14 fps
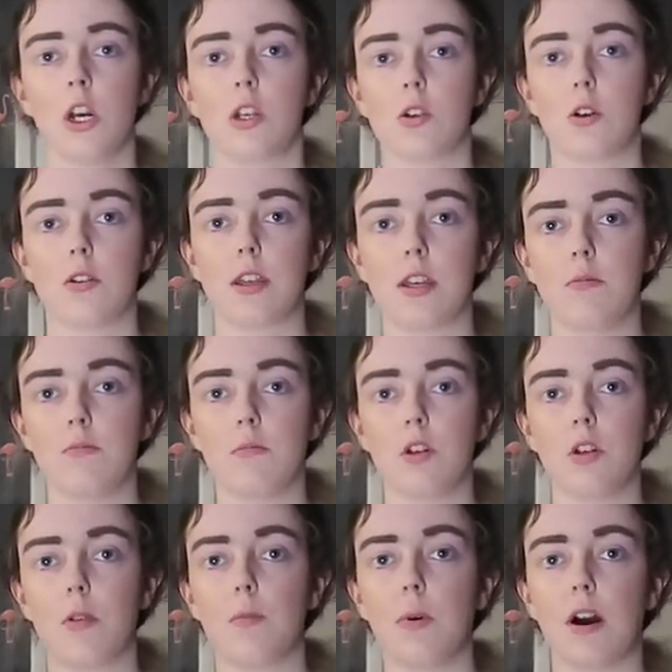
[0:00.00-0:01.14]
So I think I'm going to
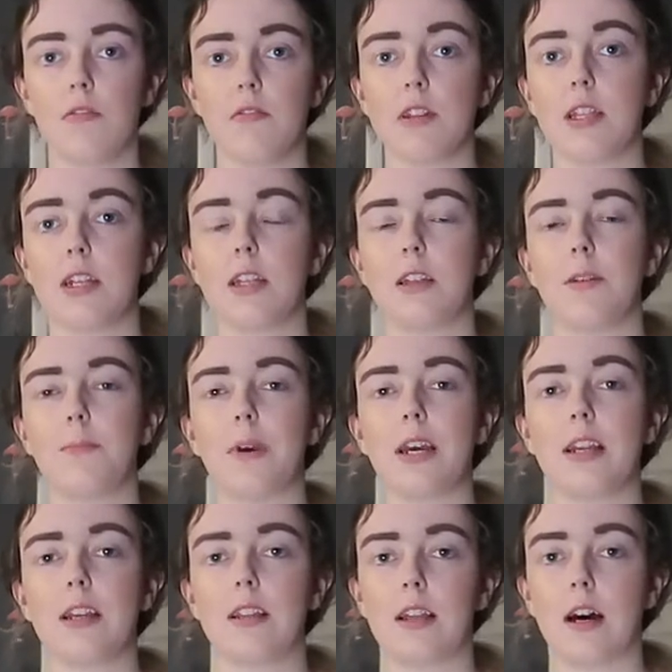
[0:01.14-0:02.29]
go put everything in the
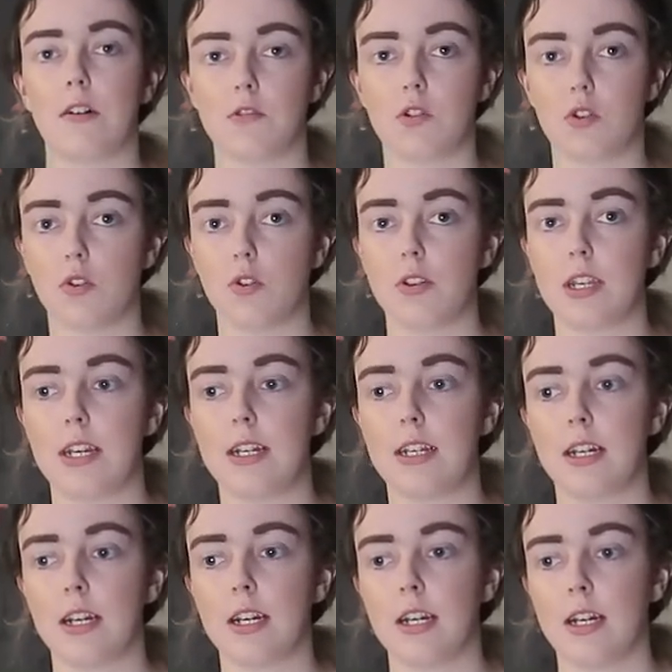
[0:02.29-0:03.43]
bin that I've sorted,
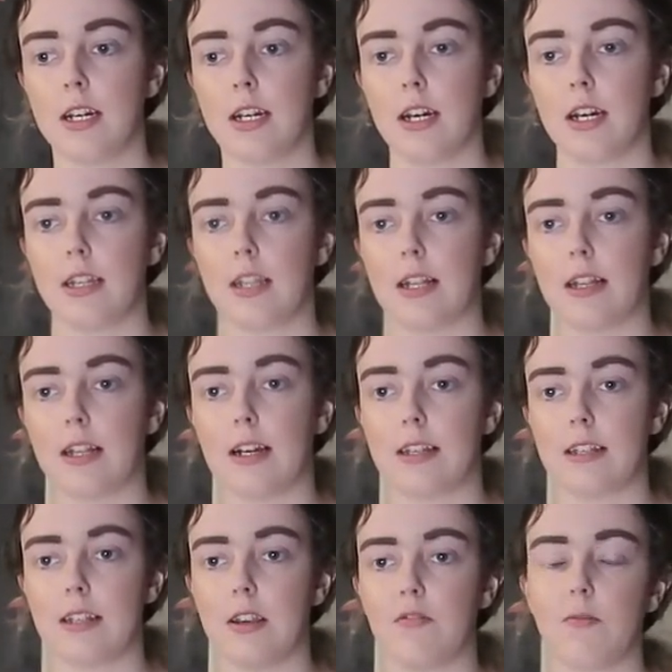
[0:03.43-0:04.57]
and then like
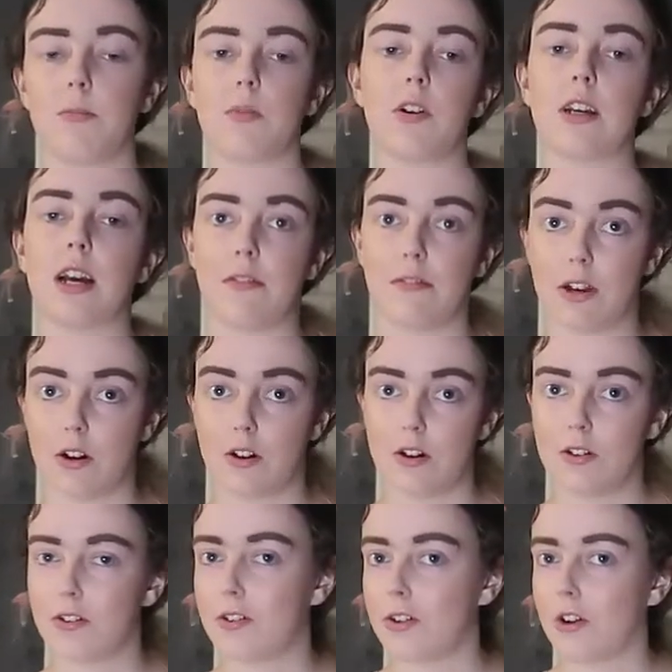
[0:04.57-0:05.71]
see if I'm going to carry on
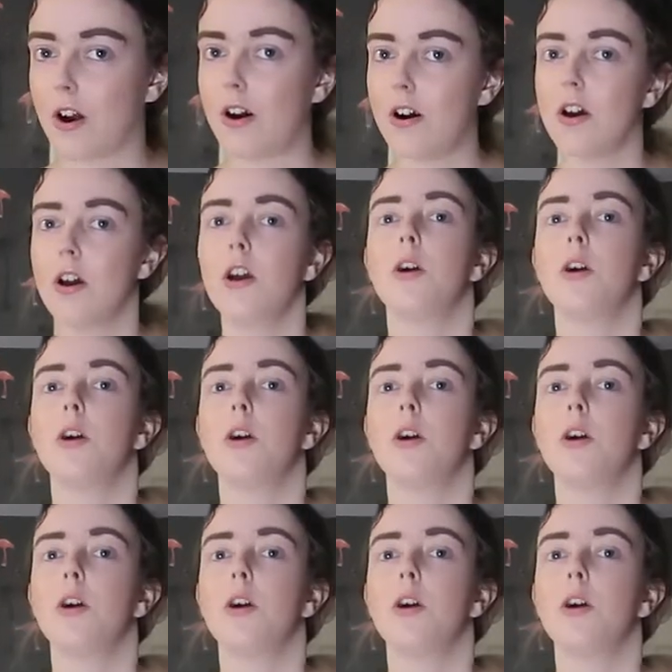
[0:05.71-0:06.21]
or not.